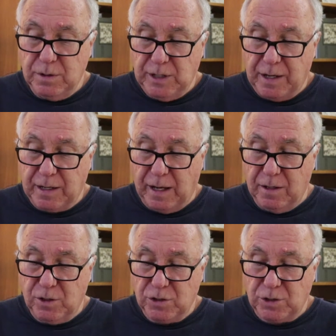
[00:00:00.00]

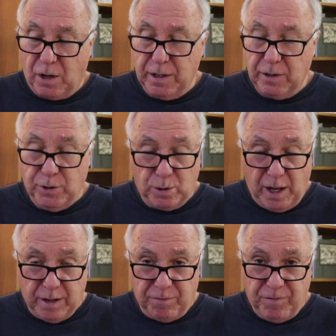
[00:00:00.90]
dedicated to starting a new
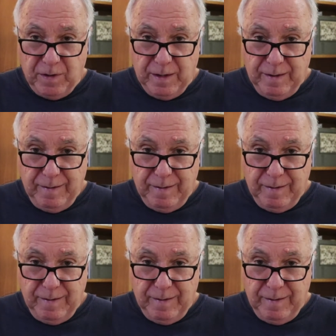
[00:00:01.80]
life.